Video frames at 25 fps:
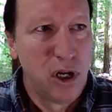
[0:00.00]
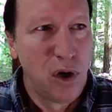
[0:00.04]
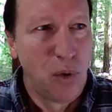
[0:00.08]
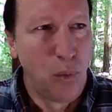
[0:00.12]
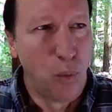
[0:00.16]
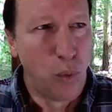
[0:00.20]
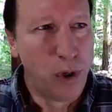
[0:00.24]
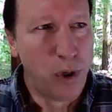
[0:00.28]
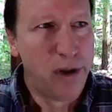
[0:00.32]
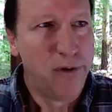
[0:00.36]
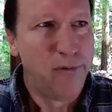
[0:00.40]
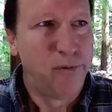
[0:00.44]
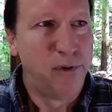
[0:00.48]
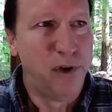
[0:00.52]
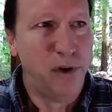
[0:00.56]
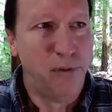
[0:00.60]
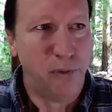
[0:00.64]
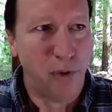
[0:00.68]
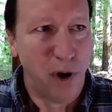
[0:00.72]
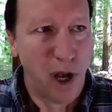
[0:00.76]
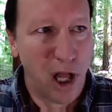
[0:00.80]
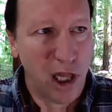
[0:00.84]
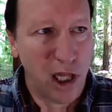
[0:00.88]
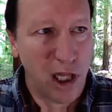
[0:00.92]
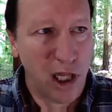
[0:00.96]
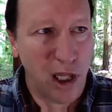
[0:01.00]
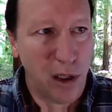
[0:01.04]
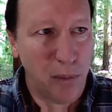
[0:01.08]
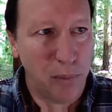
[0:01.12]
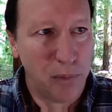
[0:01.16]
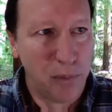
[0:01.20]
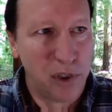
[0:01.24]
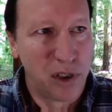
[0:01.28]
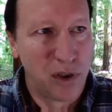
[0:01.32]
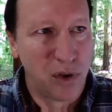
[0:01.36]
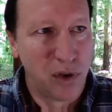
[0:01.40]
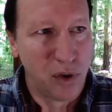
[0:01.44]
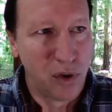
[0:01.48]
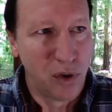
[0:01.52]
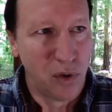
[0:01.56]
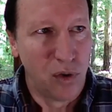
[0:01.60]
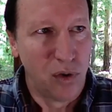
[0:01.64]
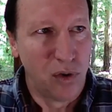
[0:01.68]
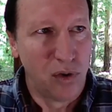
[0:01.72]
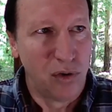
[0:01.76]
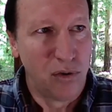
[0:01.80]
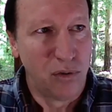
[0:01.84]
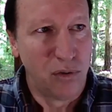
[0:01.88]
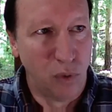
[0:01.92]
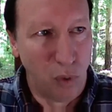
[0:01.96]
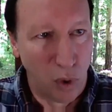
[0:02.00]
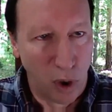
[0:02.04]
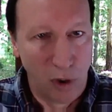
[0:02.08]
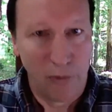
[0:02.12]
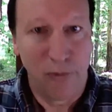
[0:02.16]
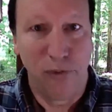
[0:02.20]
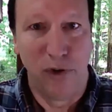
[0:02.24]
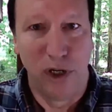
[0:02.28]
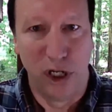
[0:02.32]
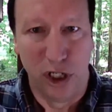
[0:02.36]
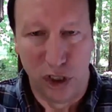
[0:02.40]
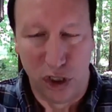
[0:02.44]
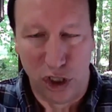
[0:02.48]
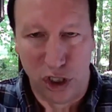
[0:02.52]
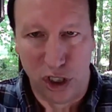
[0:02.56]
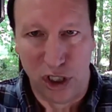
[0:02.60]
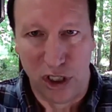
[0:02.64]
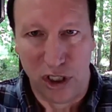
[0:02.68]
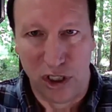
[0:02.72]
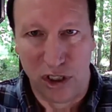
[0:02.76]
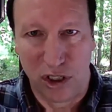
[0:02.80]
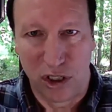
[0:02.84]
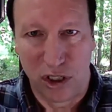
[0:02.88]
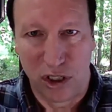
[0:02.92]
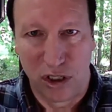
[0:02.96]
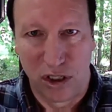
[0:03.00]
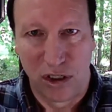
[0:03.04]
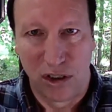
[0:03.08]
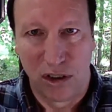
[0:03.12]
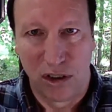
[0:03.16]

we've developed orphanages